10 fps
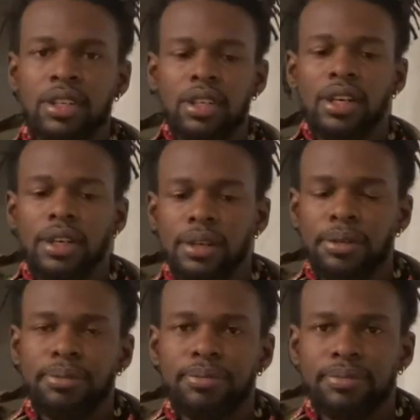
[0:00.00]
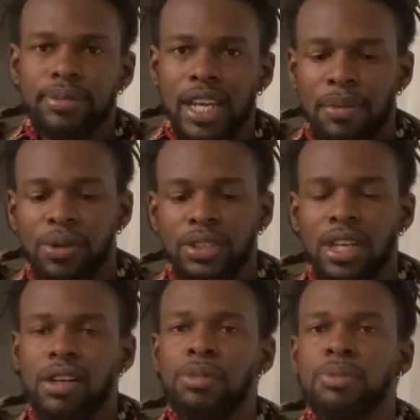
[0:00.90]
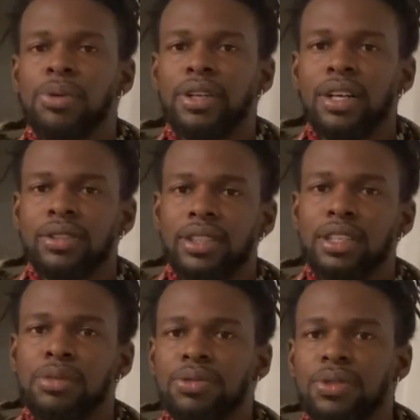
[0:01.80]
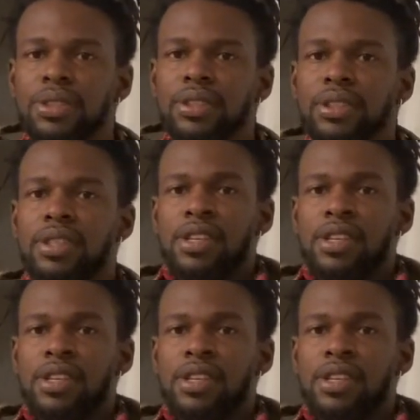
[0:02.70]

Damn, I wish I remember what I was saying before though.